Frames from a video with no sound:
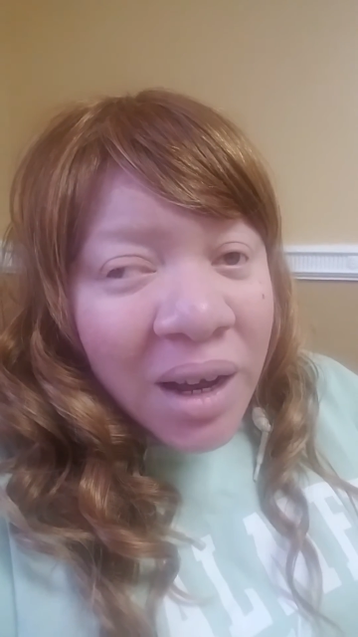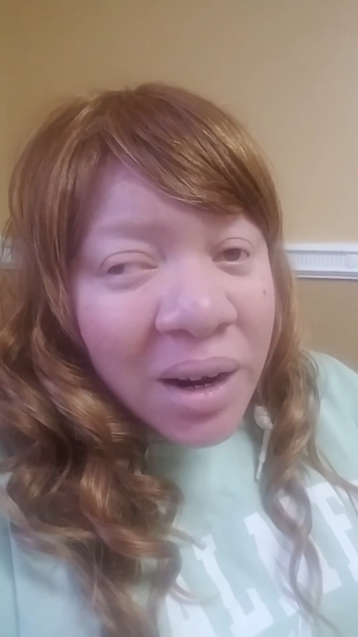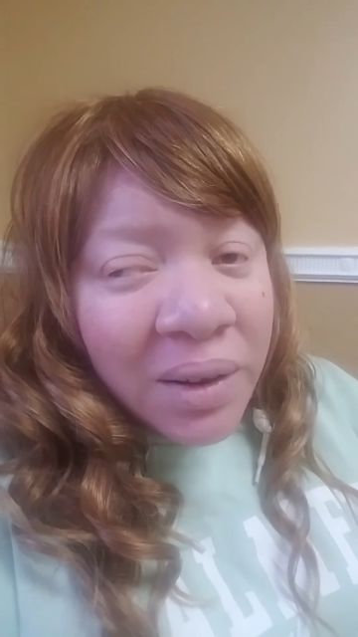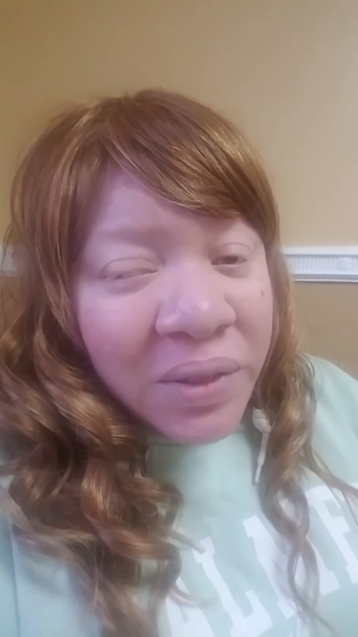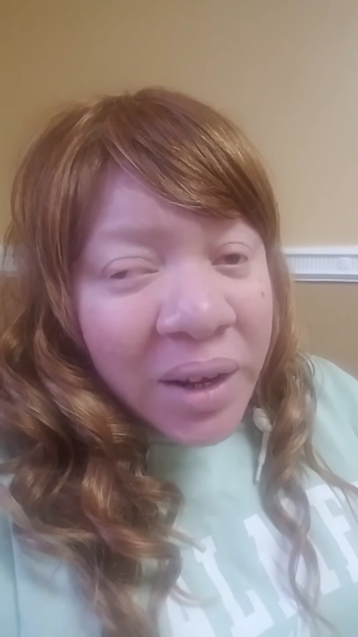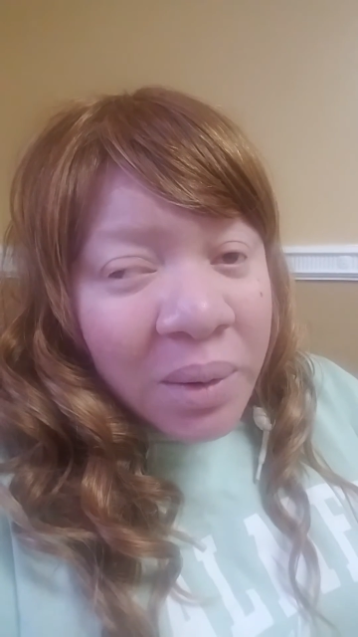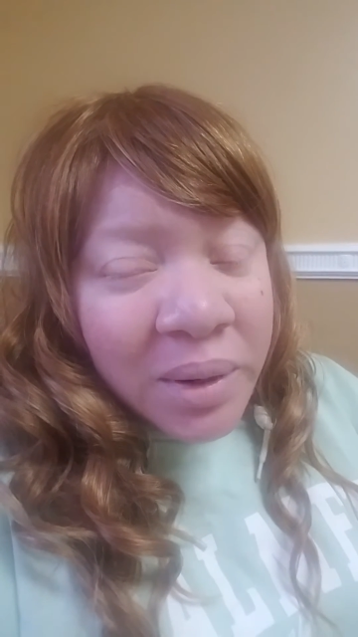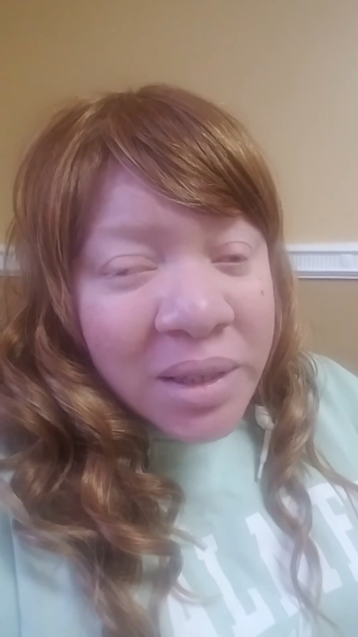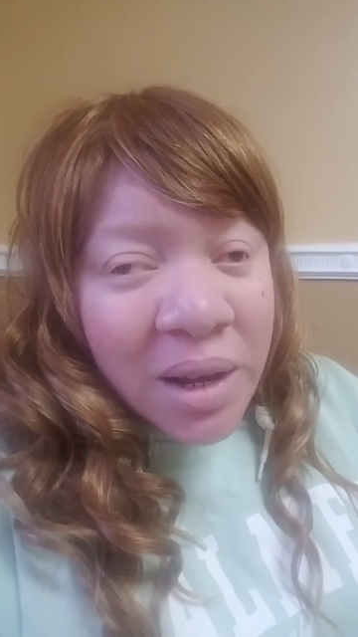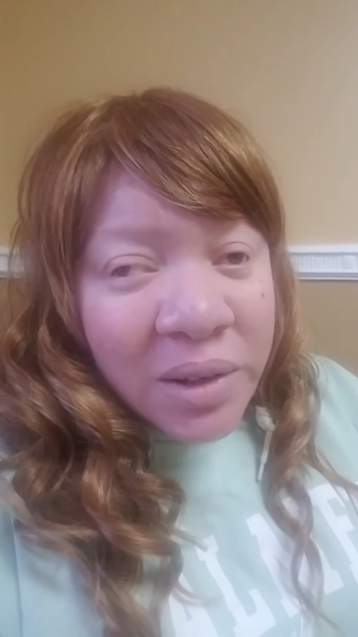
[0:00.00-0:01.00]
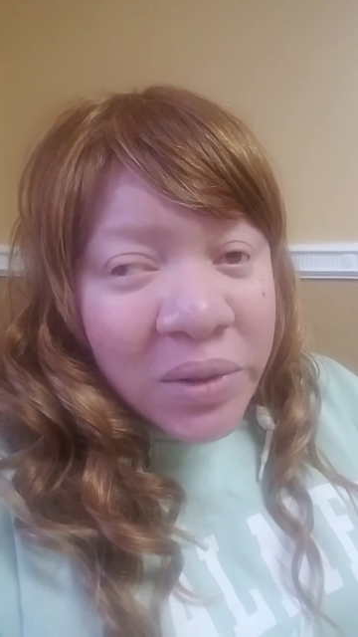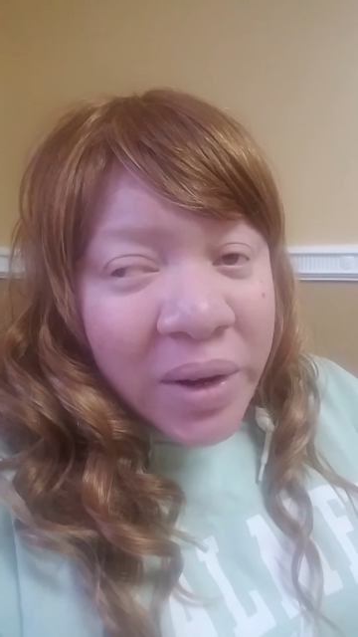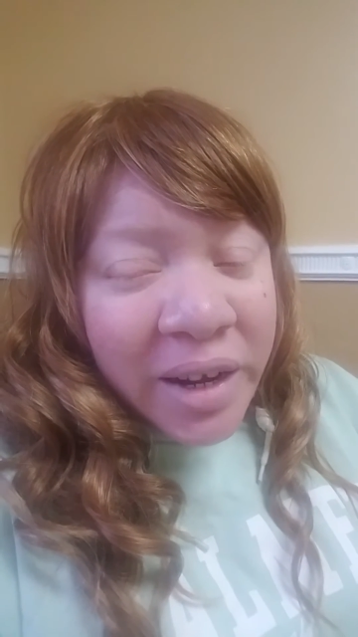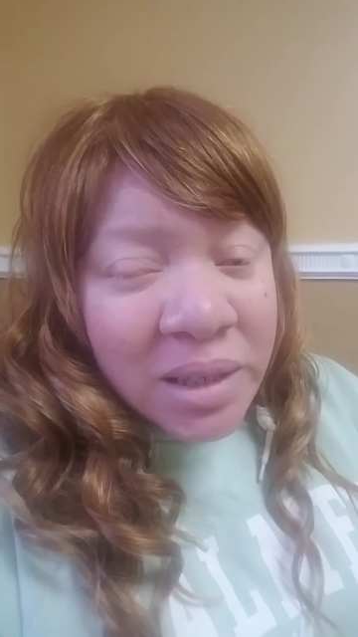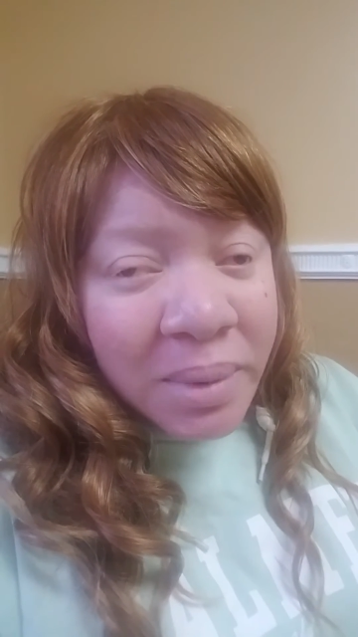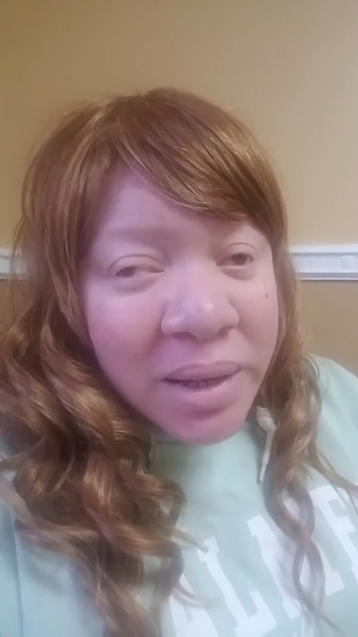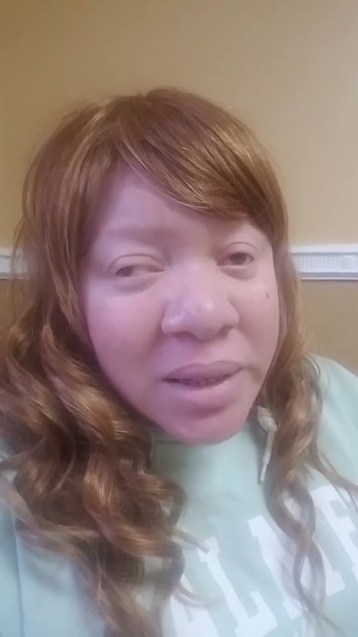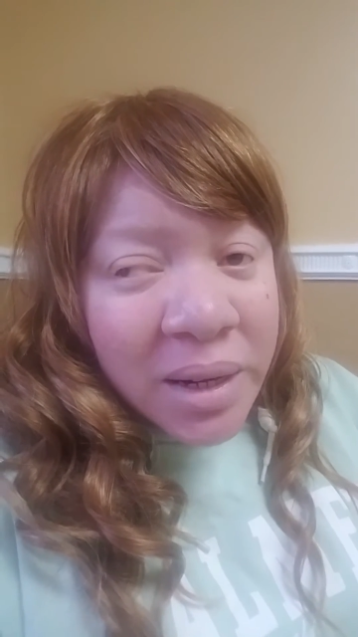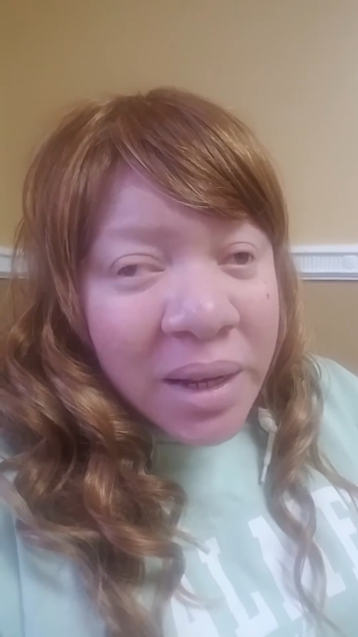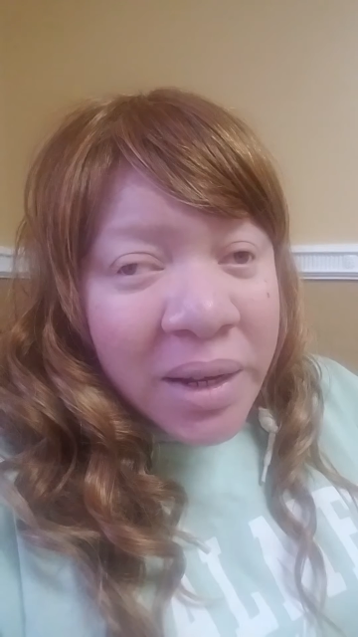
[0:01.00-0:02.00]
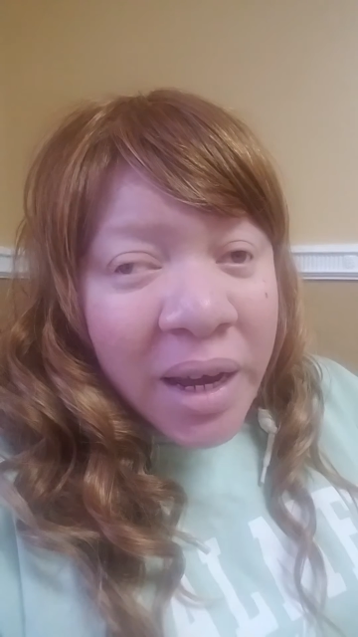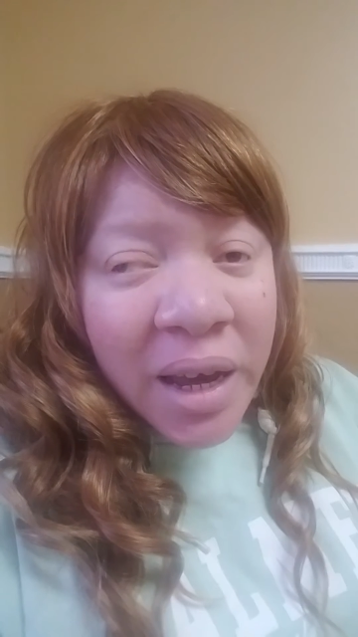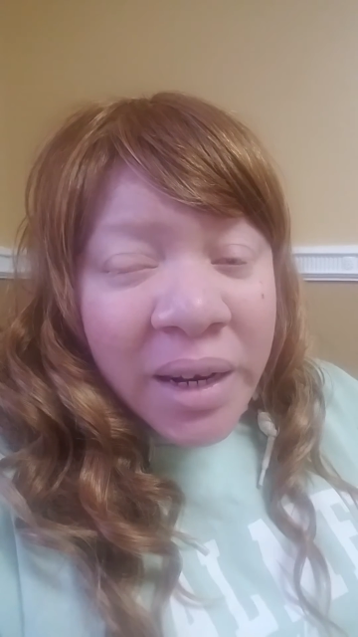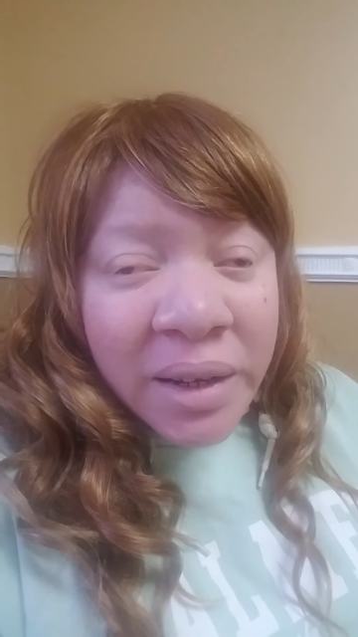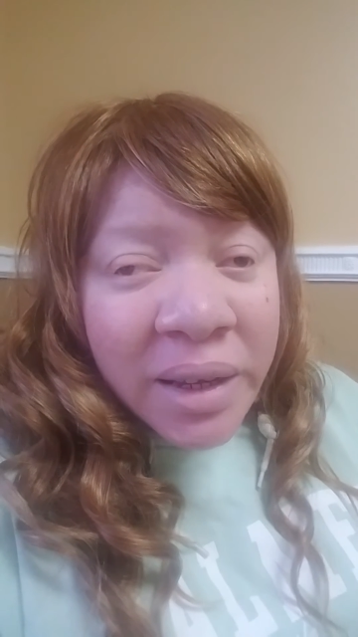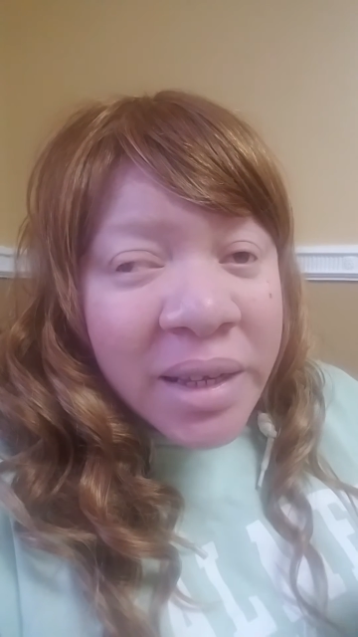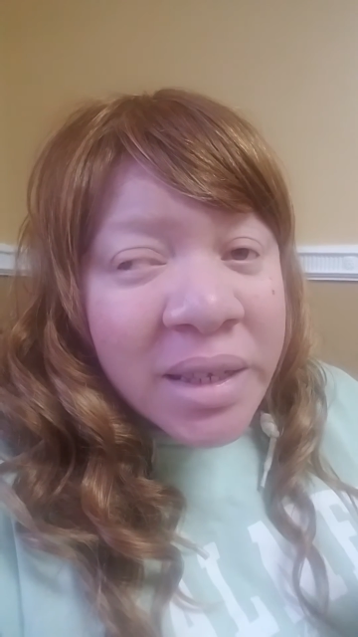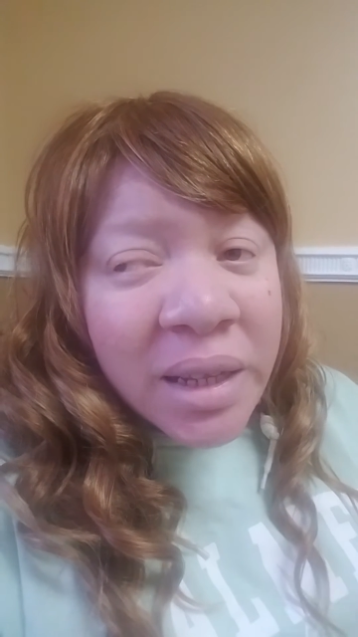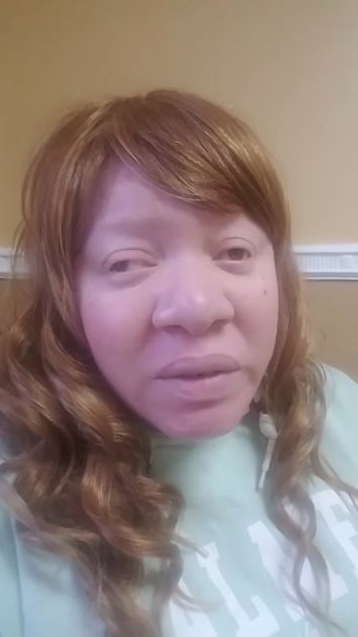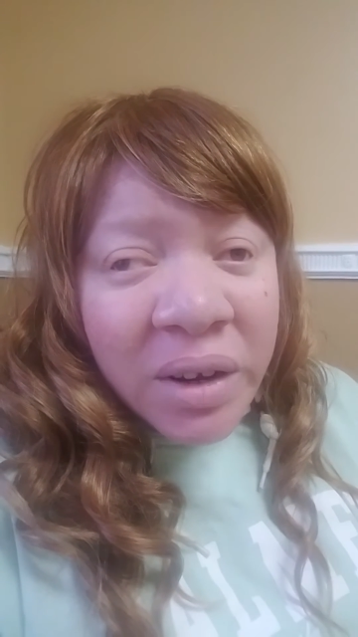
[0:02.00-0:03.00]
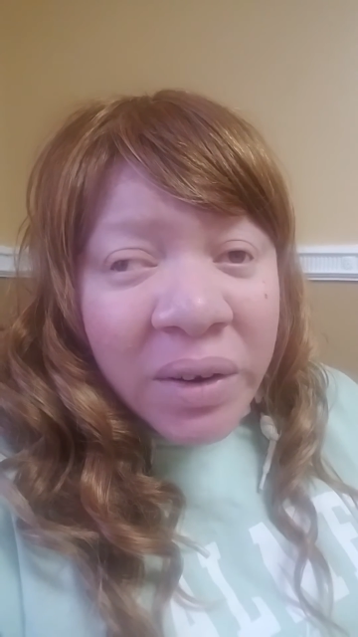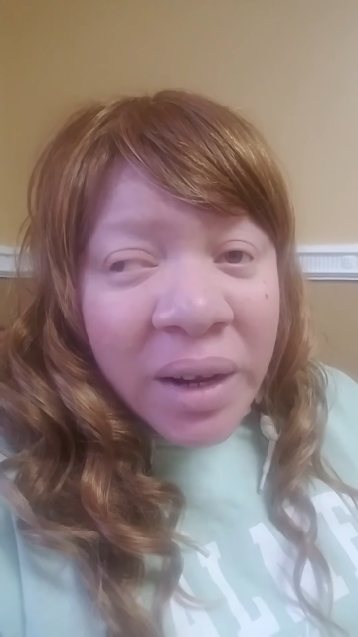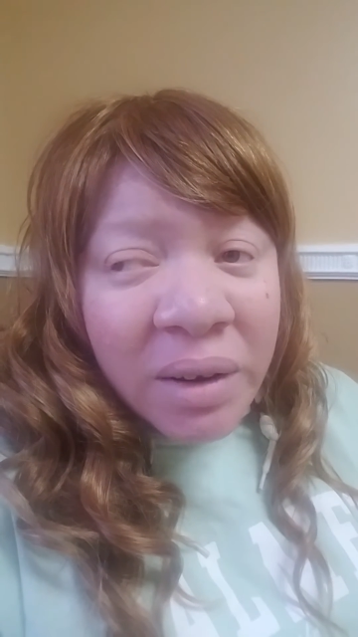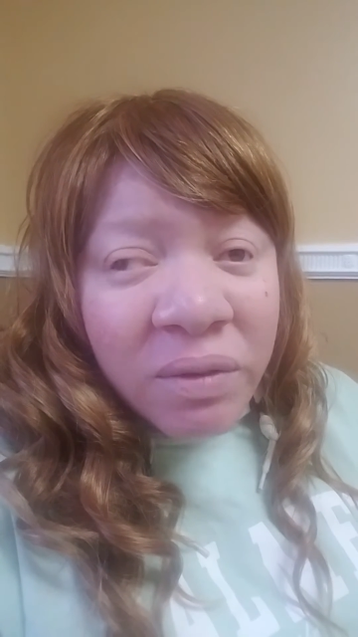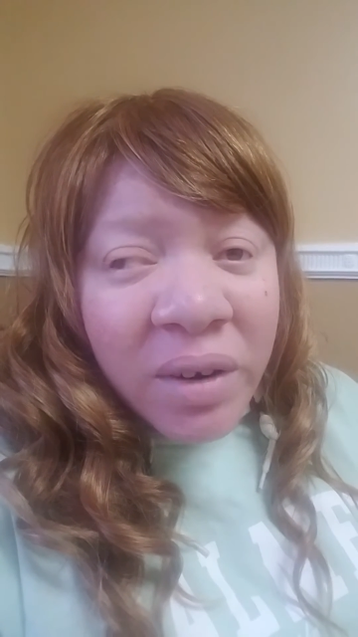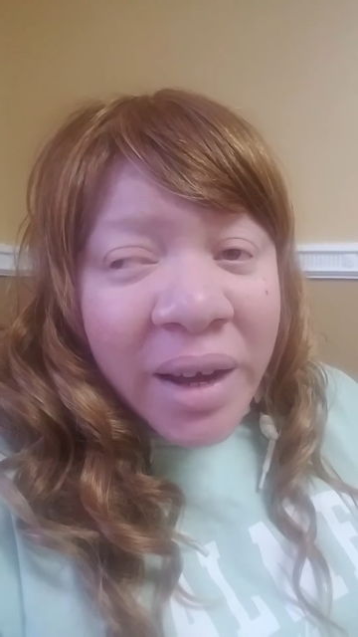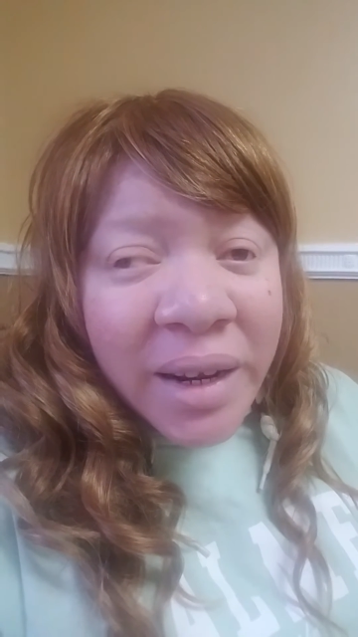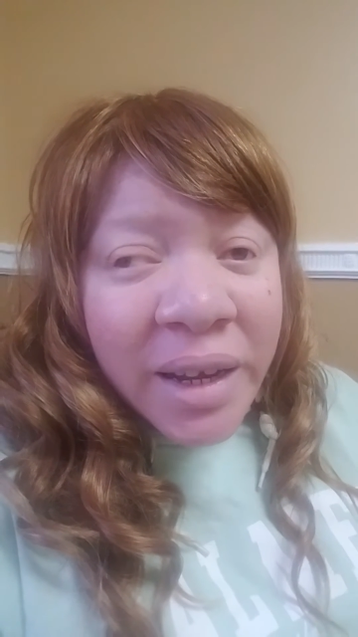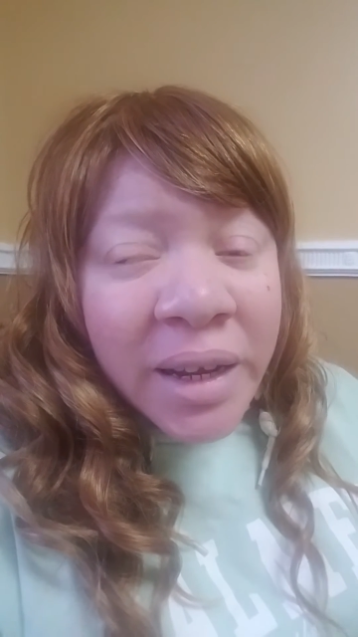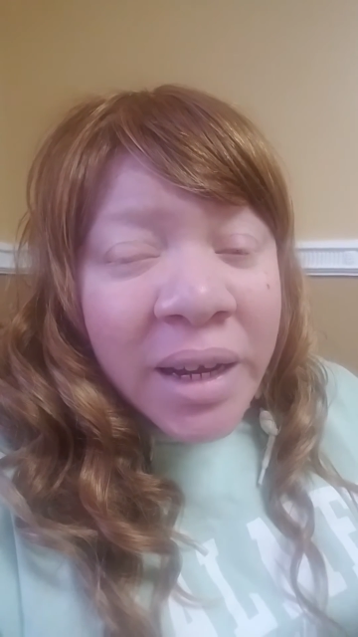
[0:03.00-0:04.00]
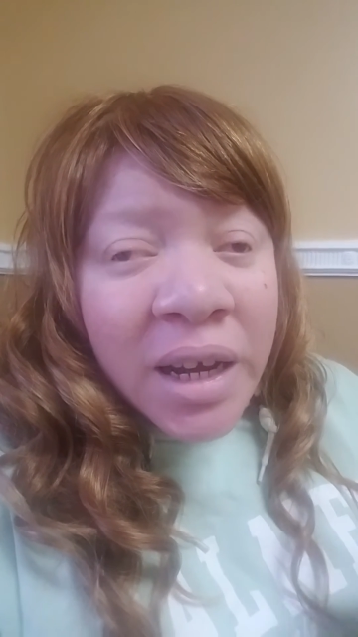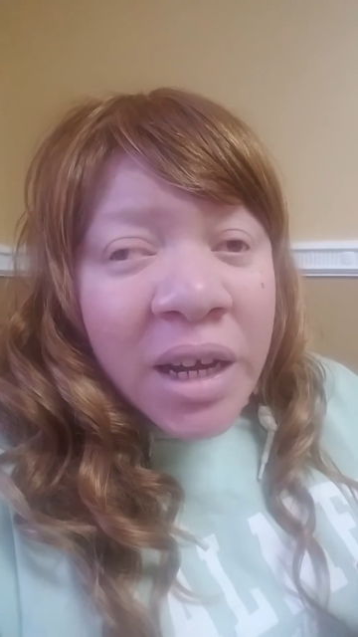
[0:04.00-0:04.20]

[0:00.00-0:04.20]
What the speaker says: Another thing I want to talk to you guys about today, again, it's Living Your Life Friday.